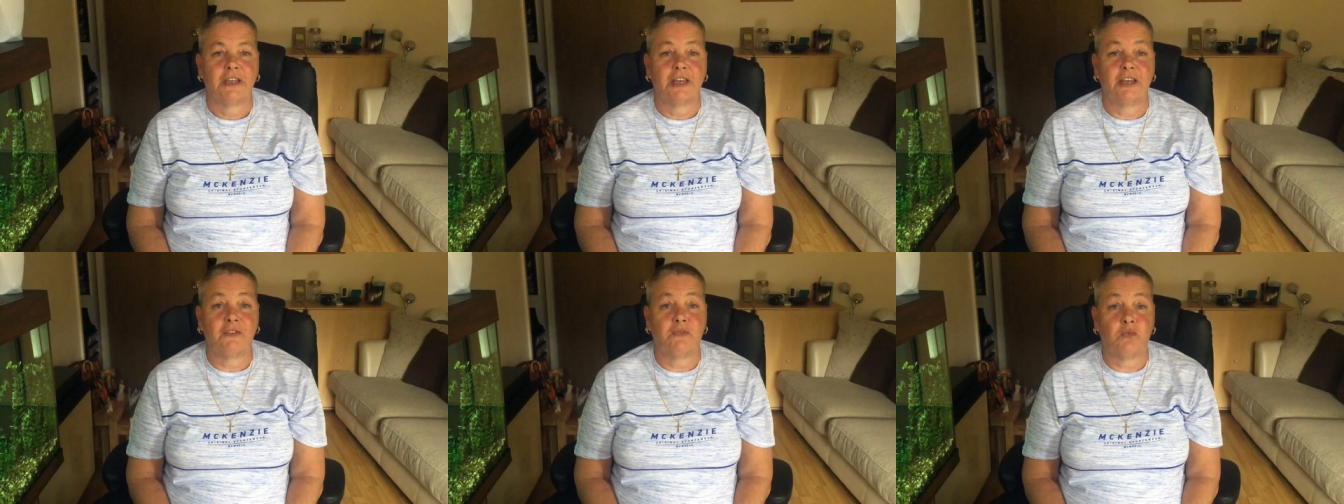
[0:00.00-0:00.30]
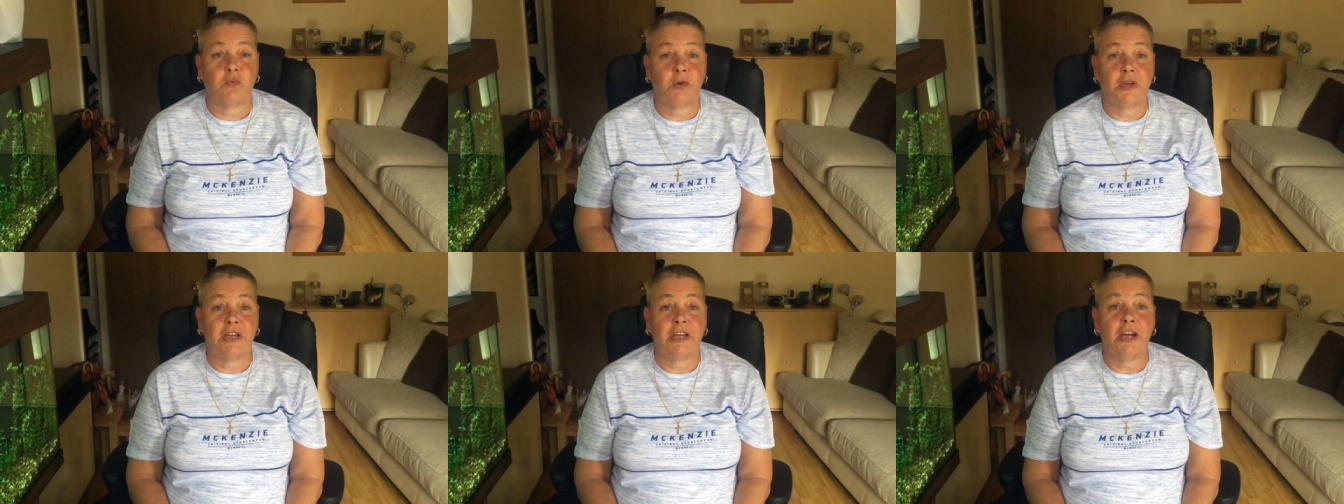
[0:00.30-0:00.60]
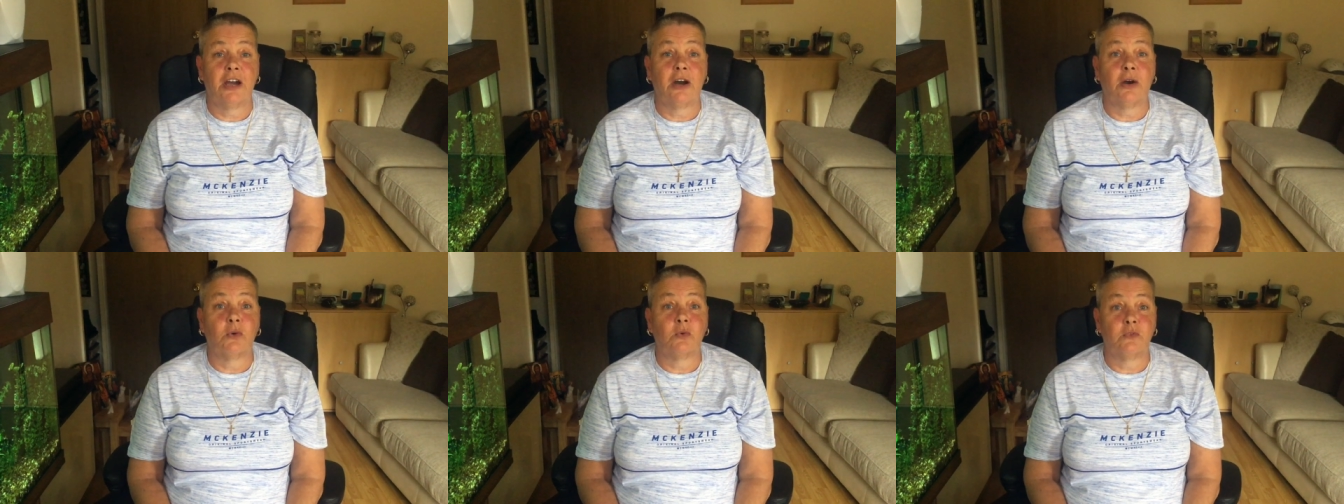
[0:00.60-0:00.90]
If we
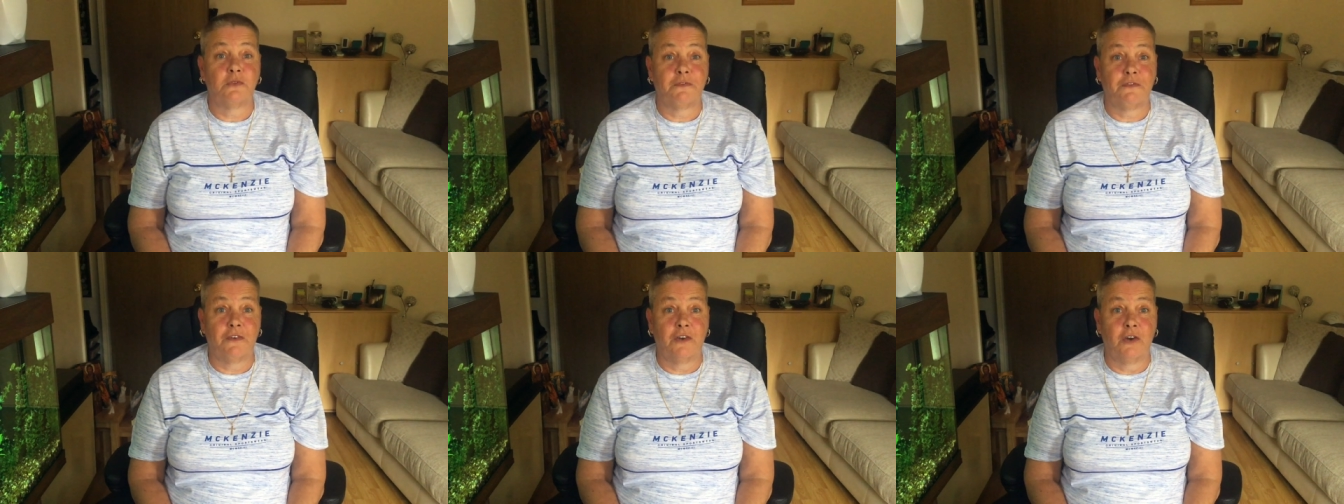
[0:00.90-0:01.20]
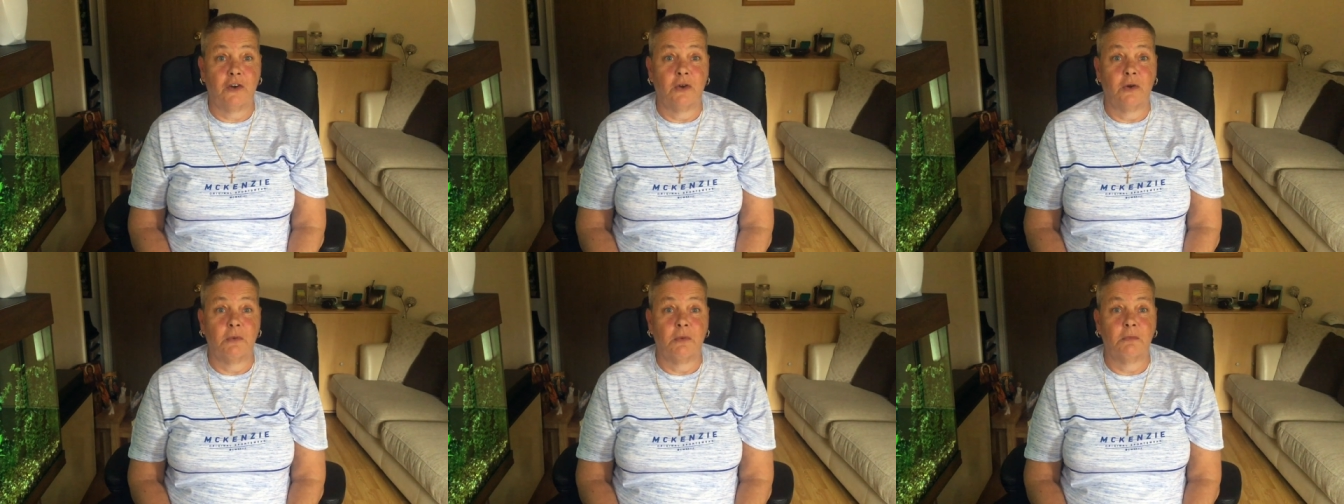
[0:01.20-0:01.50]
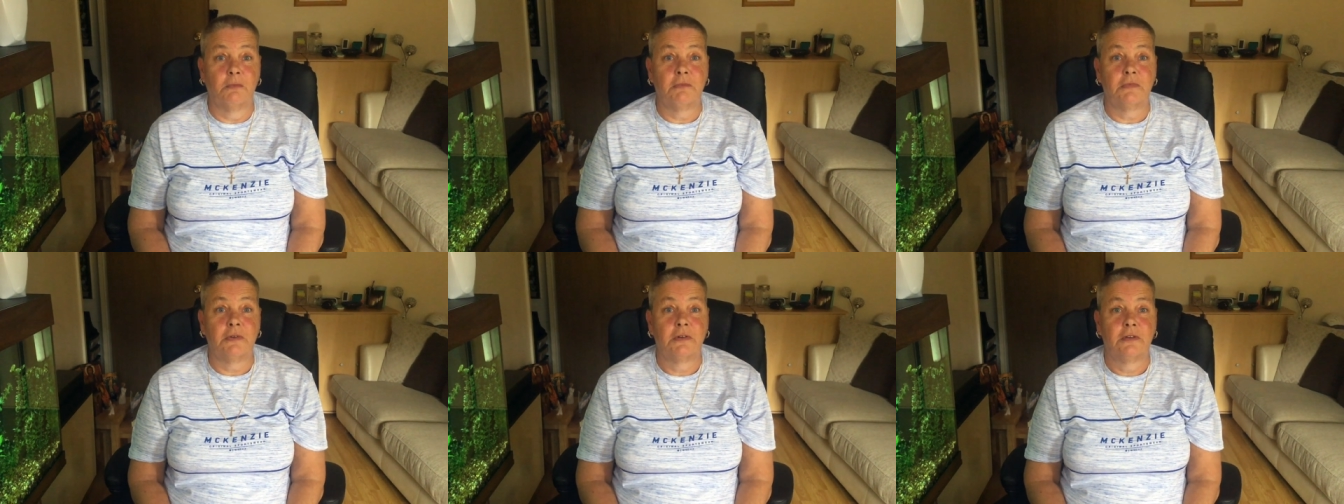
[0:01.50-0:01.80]
hold firm,
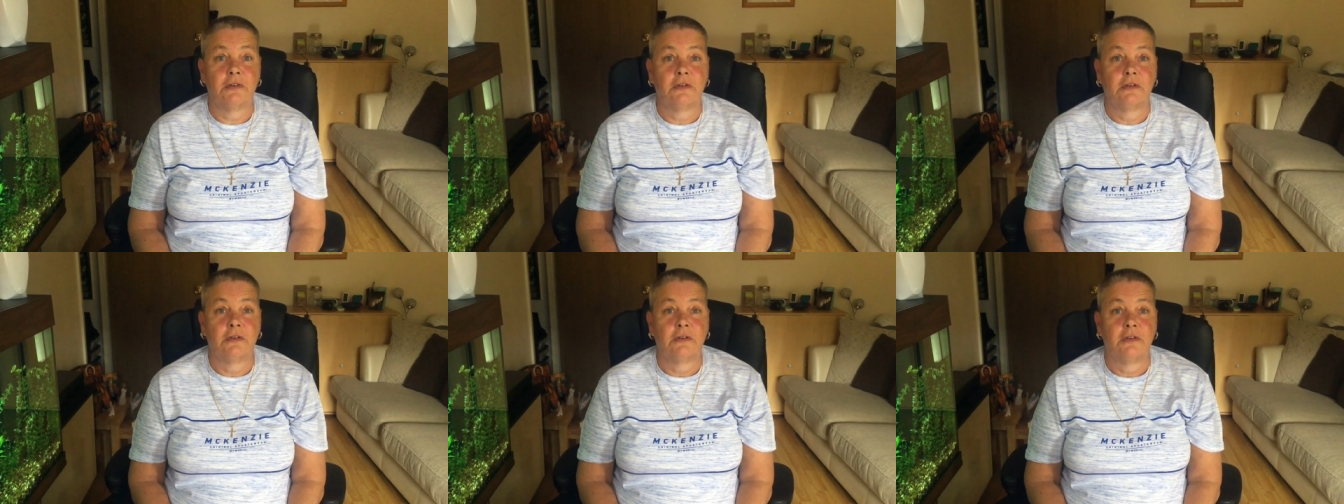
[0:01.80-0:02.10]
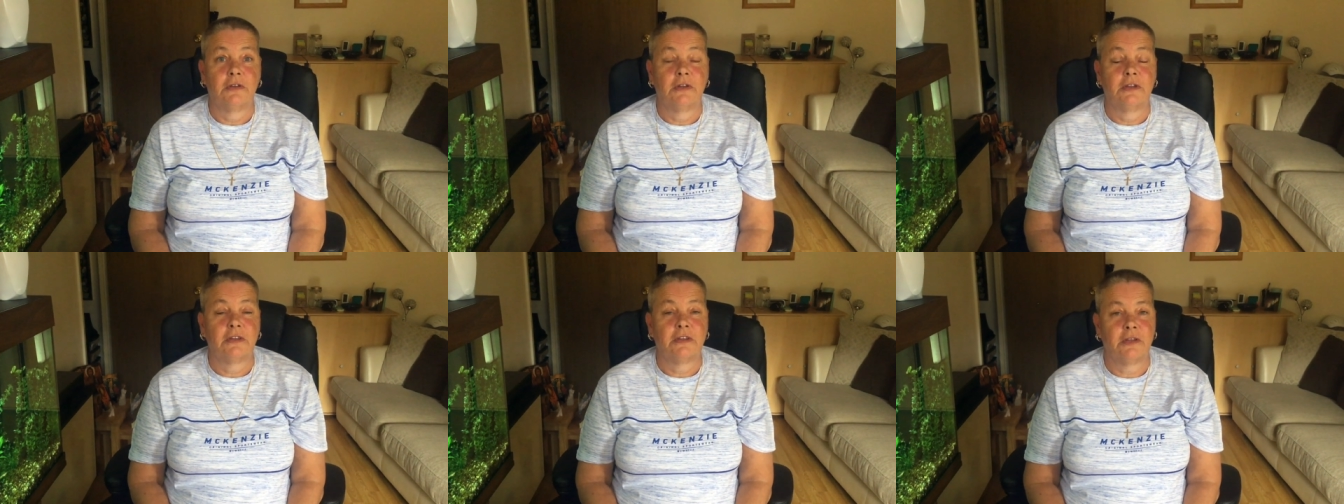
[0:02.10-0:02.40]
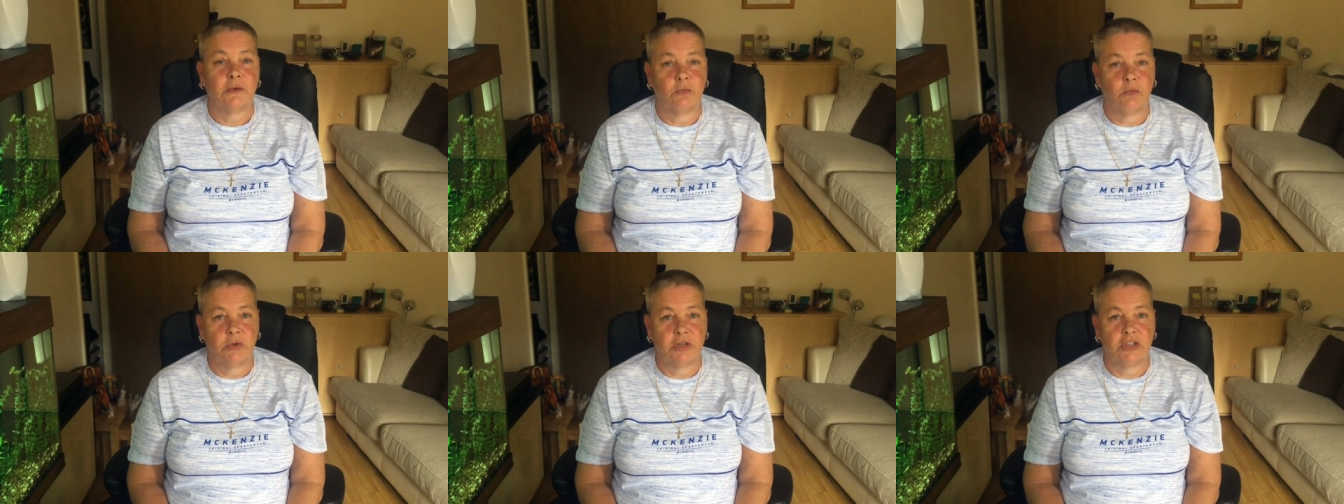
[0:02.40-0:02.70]

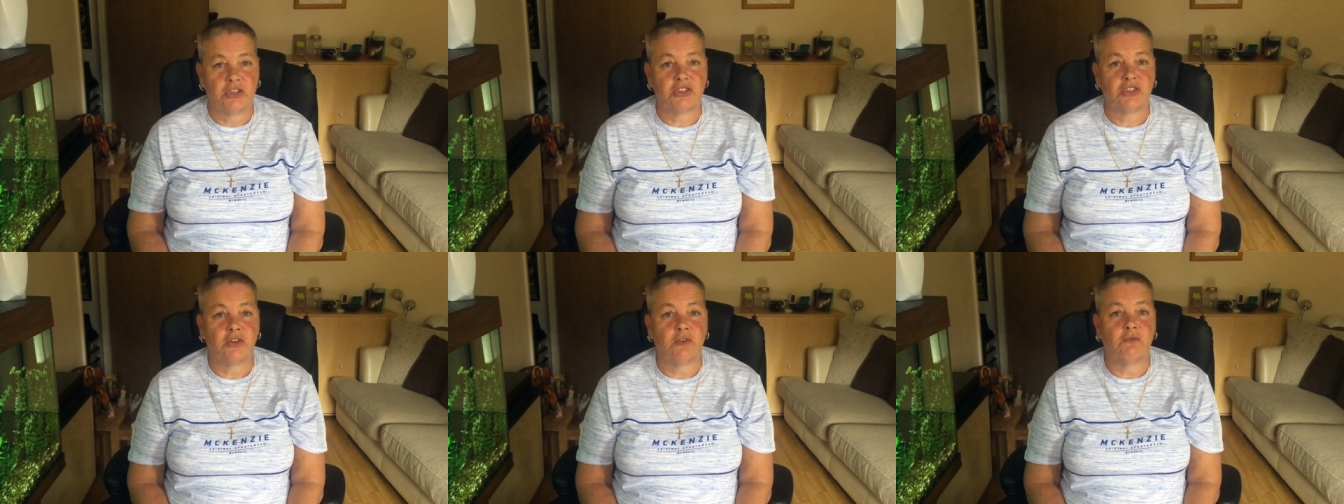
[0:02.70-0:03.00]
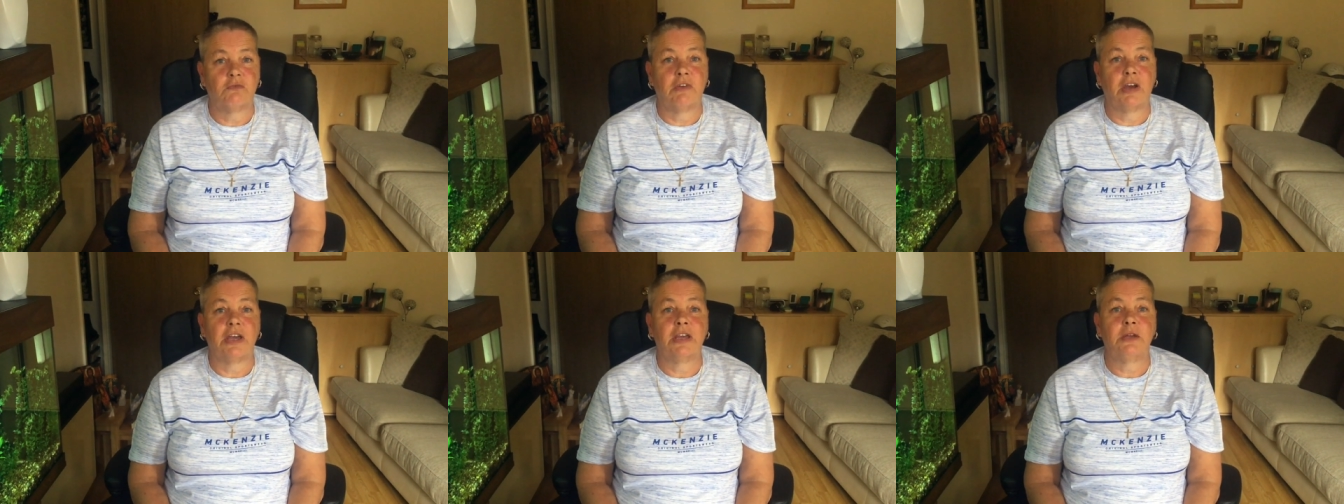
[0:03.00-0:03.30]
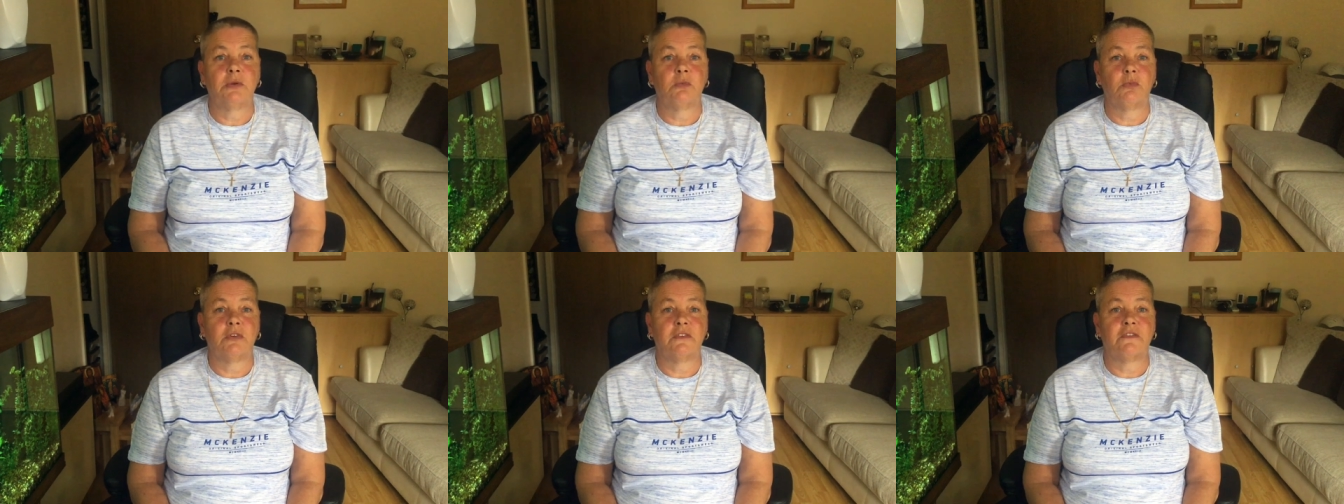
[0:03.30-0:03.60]
then we shall
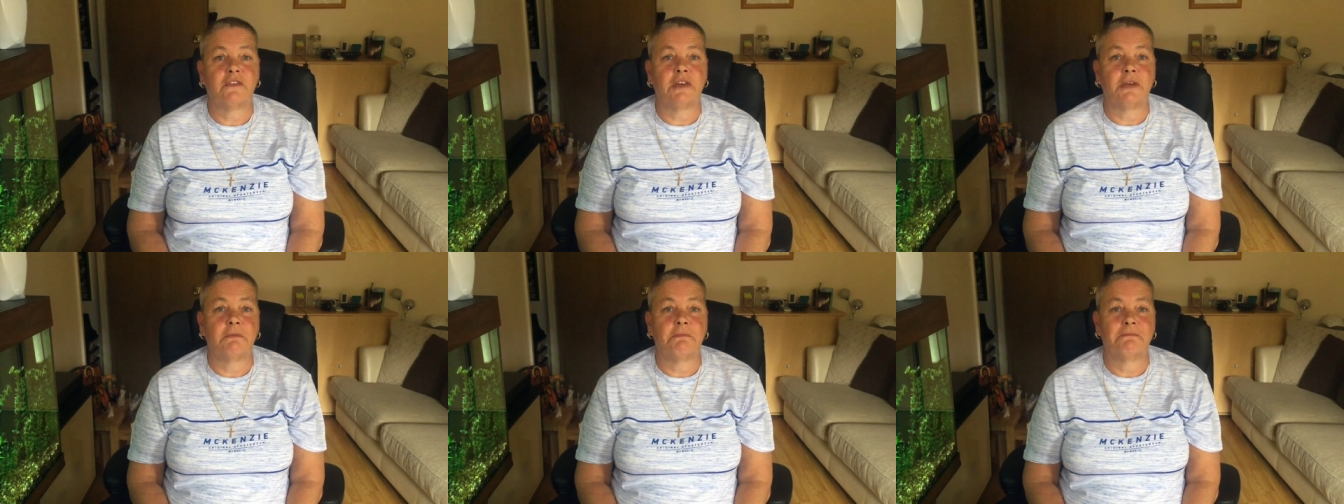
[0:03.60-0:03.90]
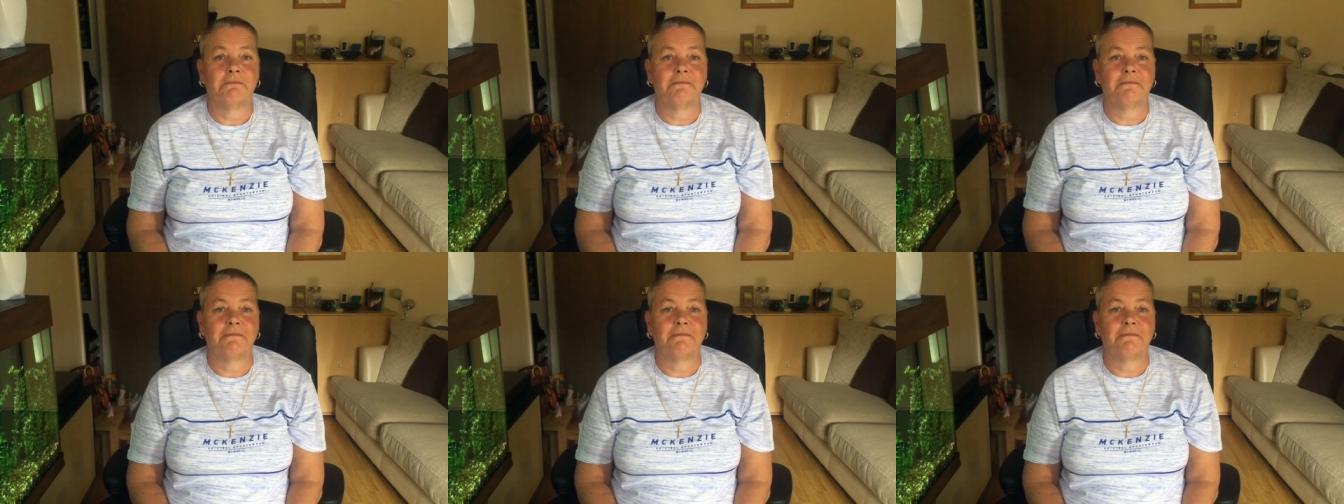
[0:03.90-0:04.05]
reign with him.